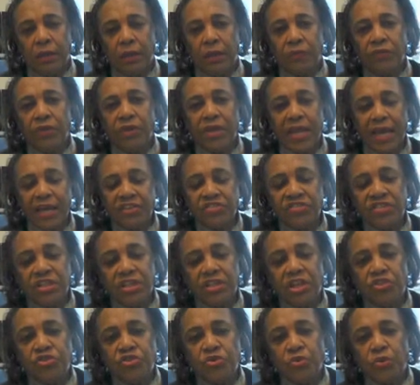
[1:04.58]
The next thing
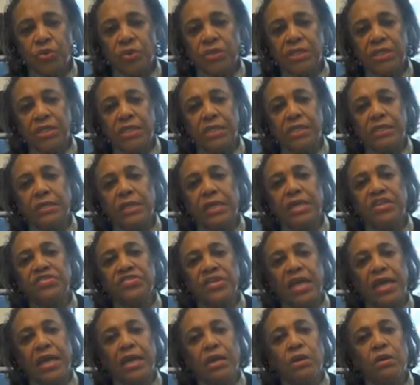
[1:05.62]
that you will need is
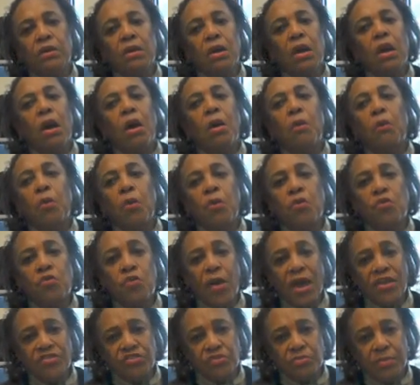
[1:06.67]
a
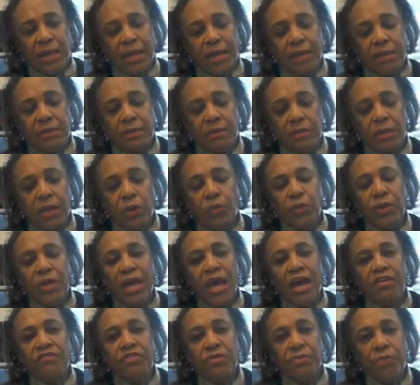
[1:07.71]
resume. Now, we
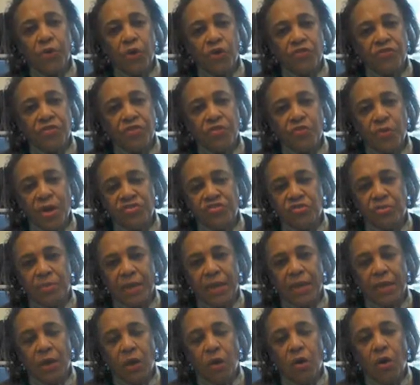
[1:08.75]
have a perfect
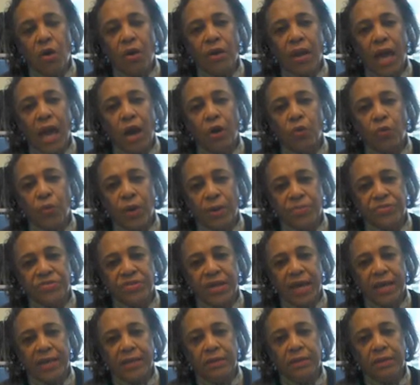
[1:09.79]
resume on our
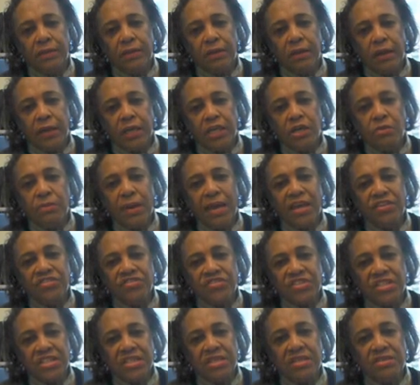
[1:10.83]
website,
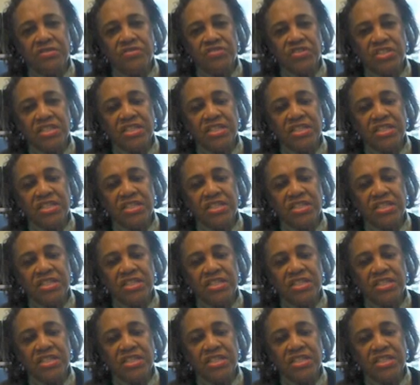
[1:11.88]
MAC-CAE.org.